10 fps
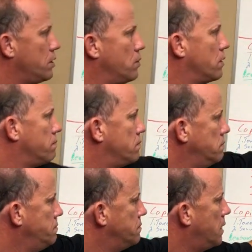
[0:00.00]
you to
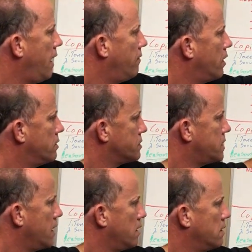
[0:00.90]
have an
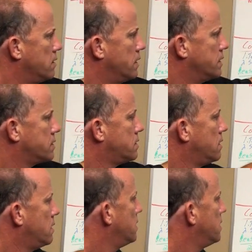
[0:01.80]
understanding of this,